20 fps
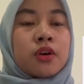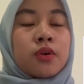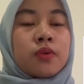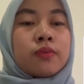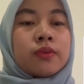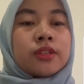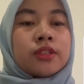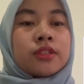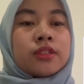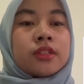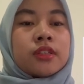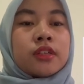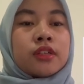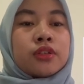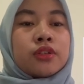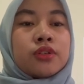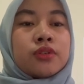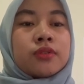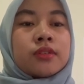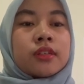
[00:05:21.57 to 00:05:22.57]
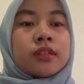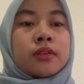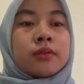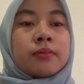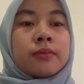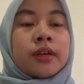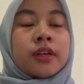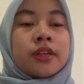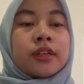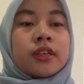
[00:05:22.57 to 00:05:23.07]
which still use a
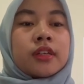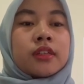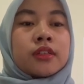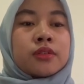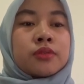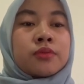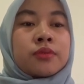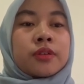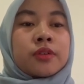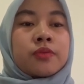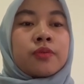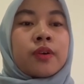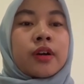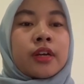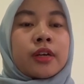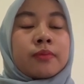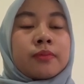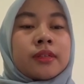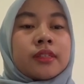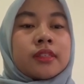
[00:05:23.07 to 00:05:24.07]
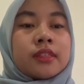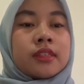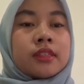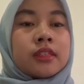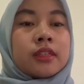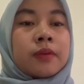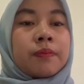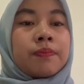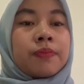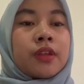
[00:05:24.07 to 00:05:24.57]
numerical requirement
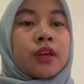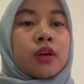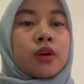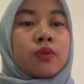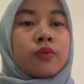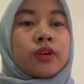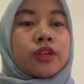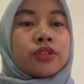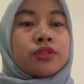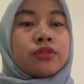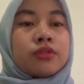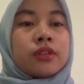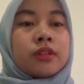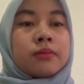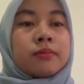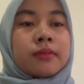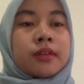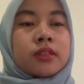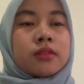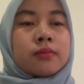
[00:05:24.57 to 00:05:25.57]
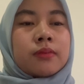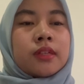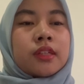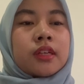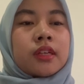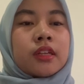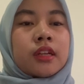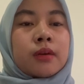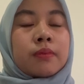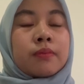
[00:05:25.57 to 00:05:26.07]
system where students must meet
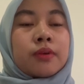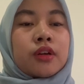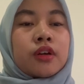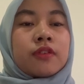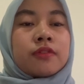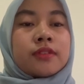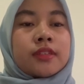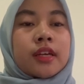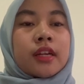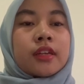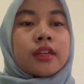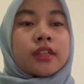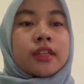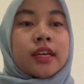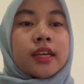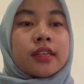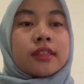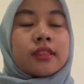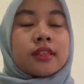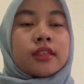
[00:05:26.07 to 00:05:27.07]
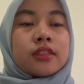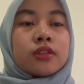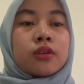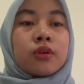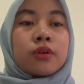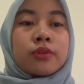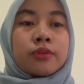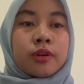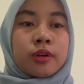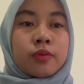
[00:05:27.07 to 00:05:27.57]
a number of standard cases
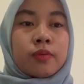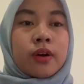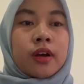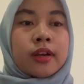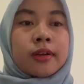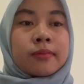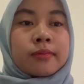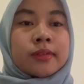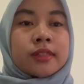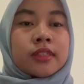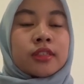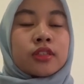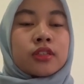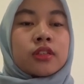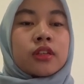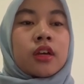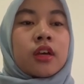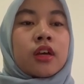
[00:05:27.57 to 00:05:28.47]
or requirements